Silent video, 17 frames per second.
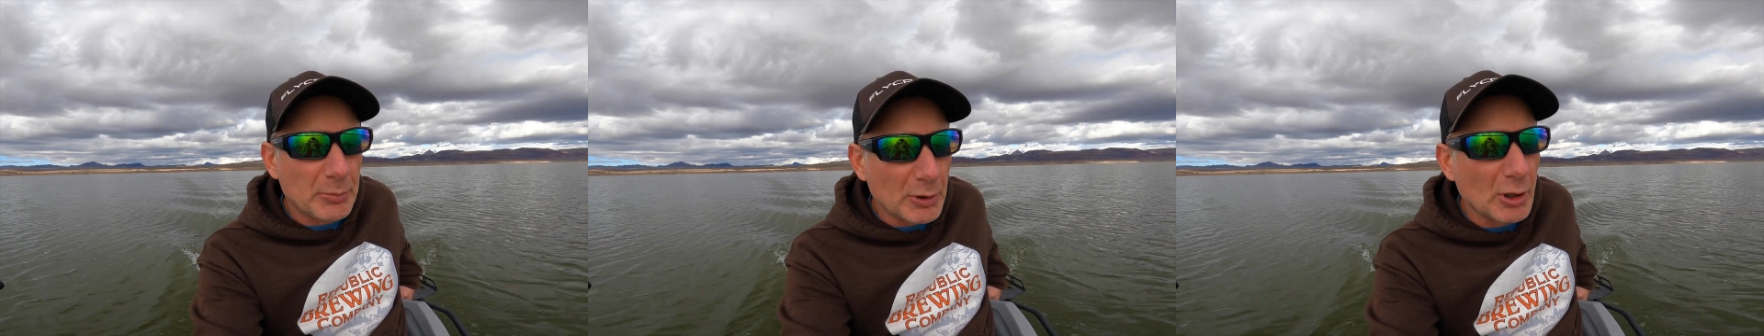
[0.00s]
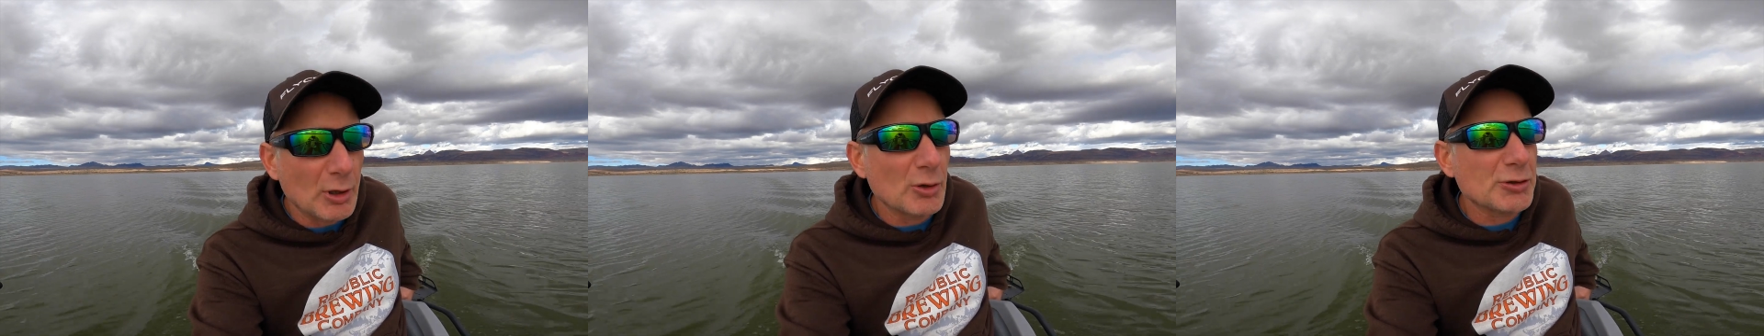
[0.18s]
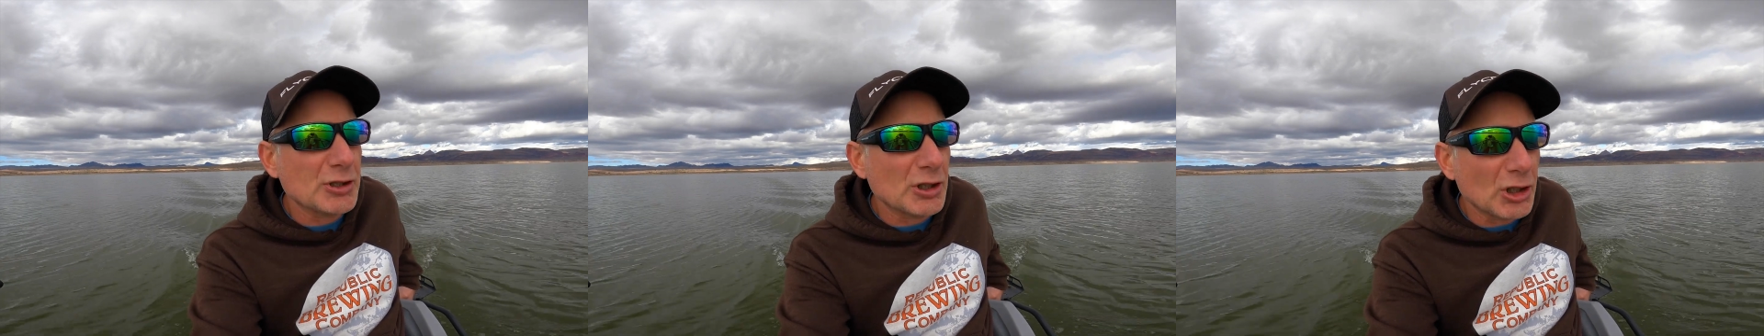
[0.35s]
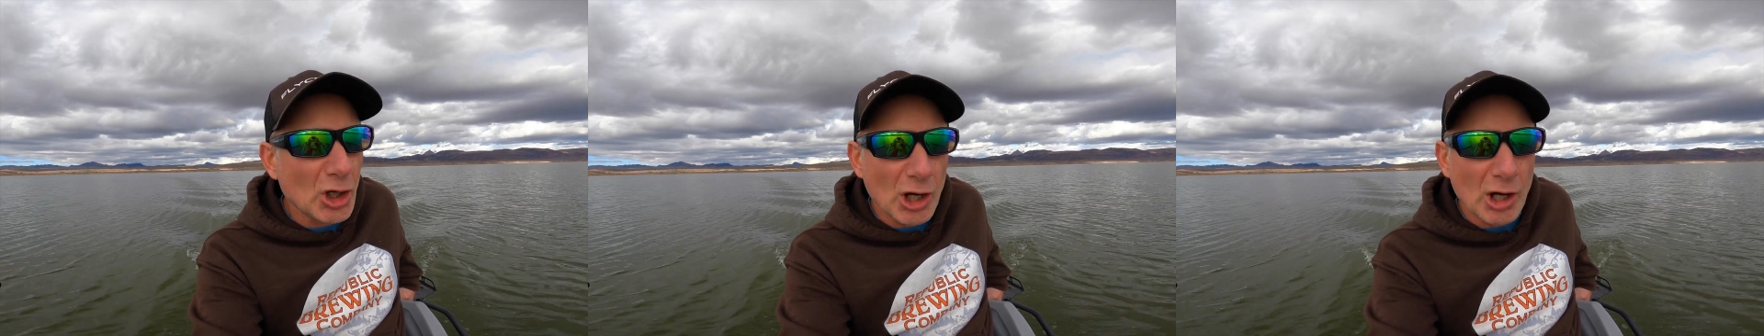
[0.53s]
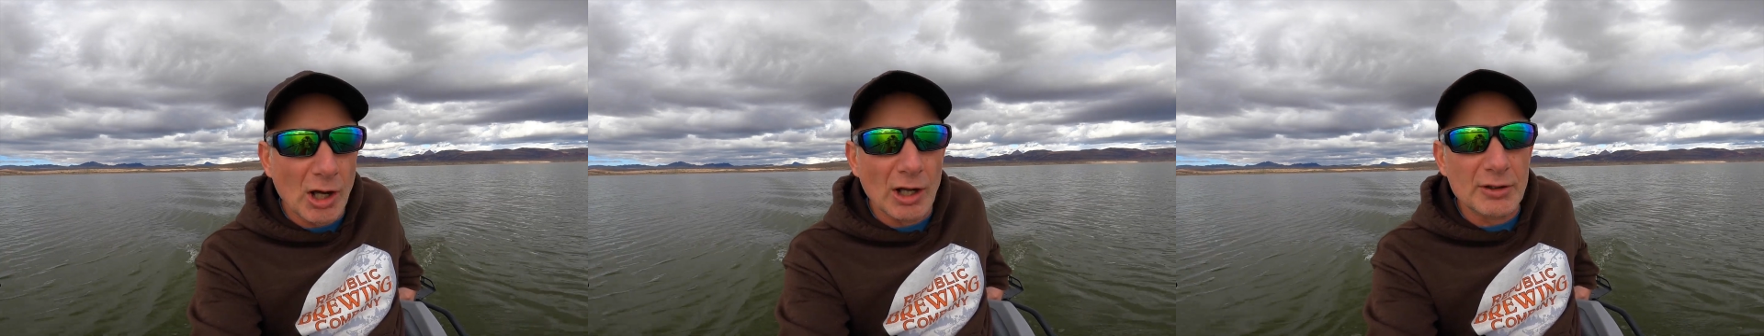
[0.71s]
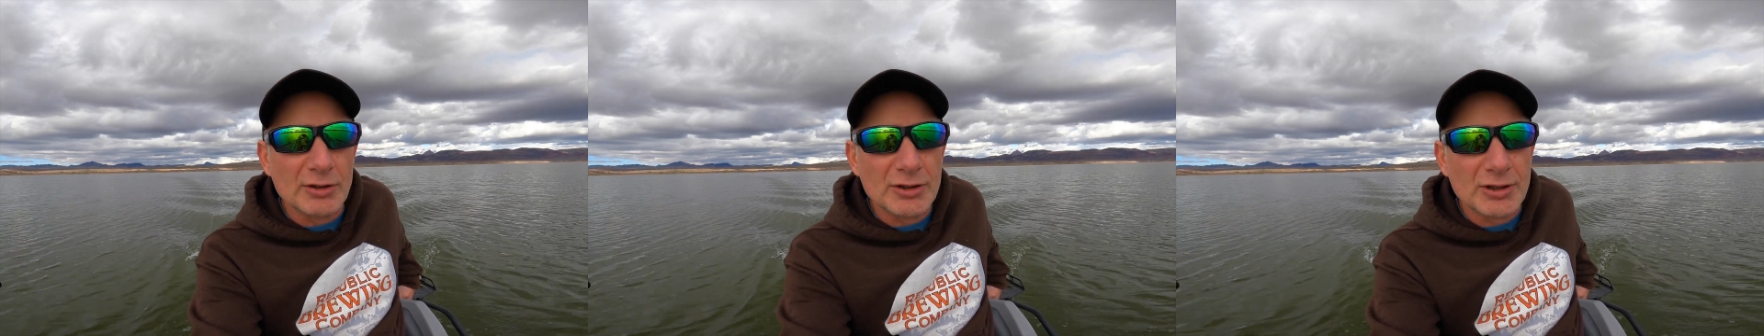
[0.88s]
pros and
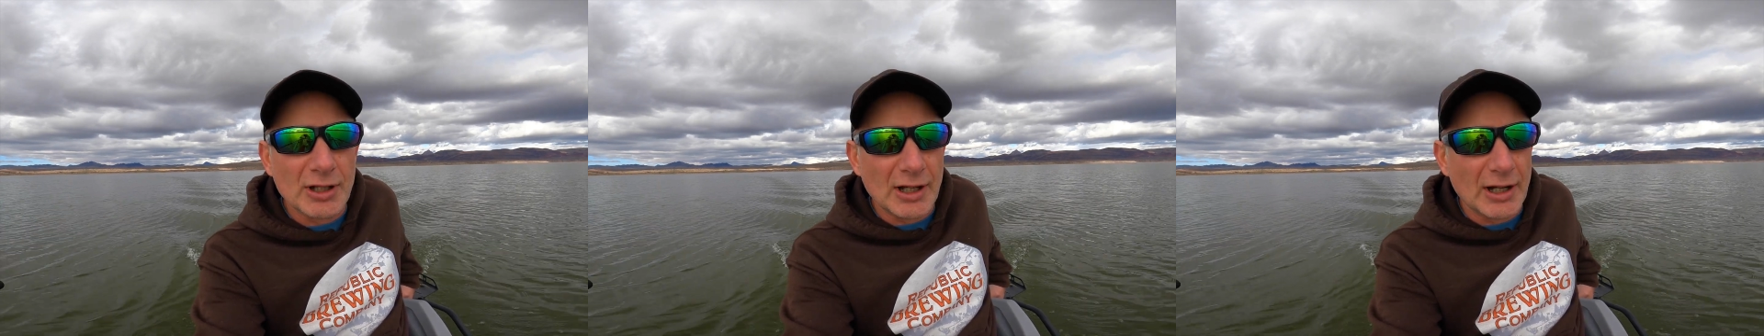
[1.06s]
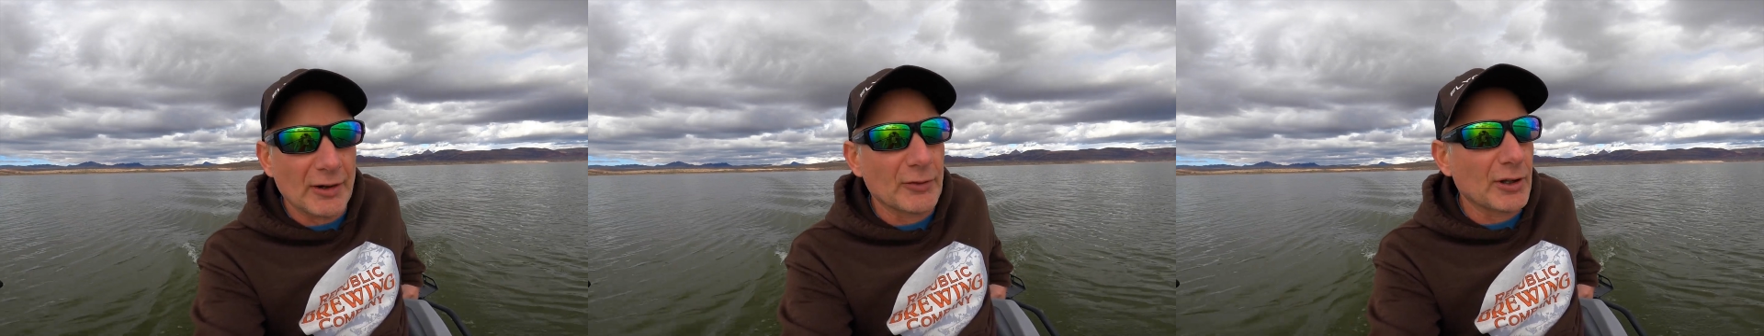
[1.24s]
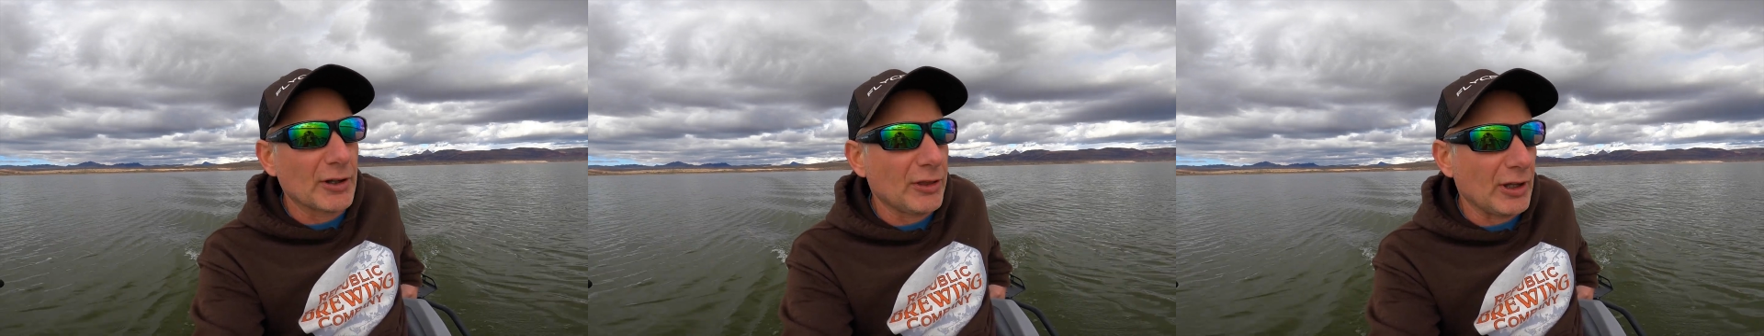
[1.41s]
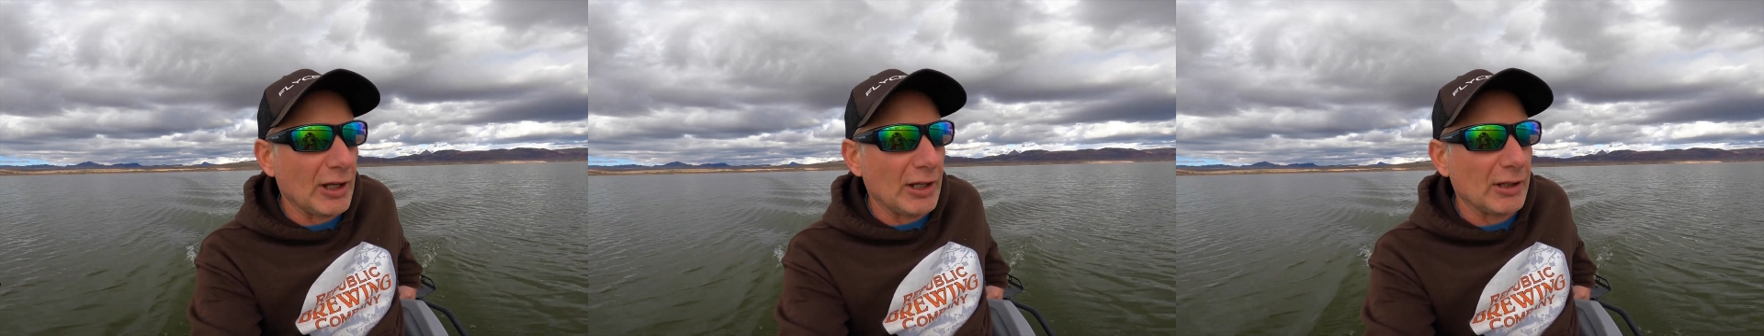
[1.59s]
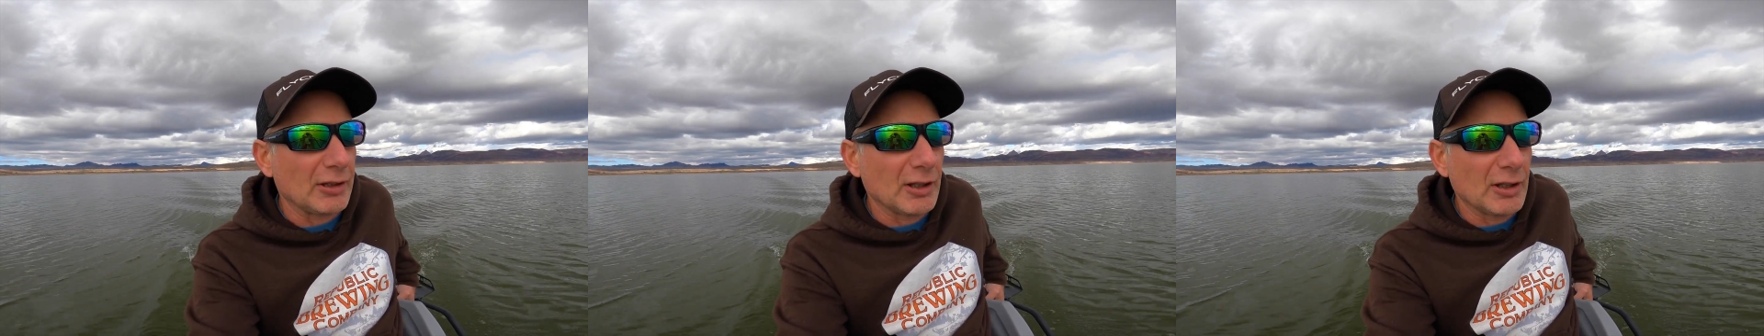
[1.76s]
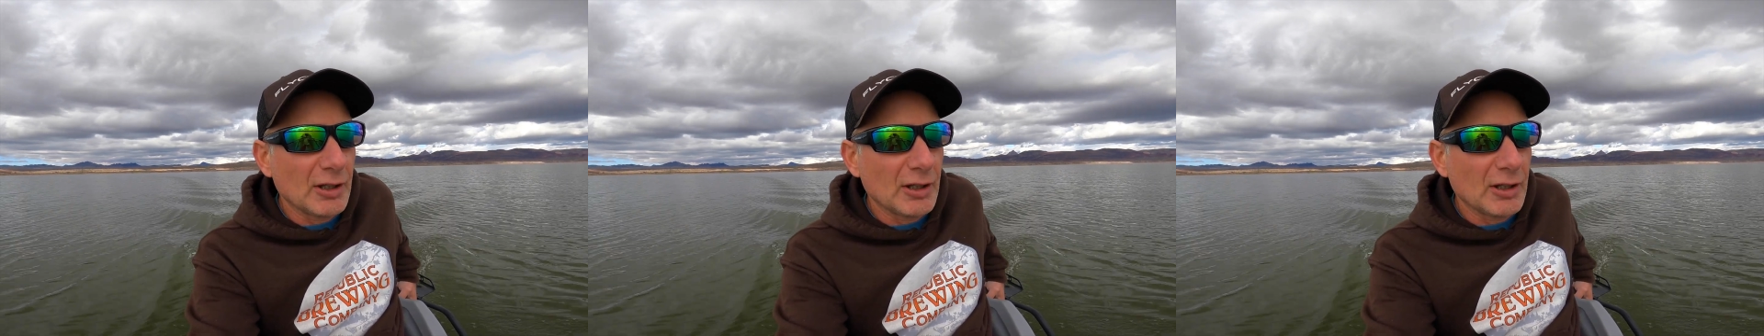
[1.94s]
cons to everything.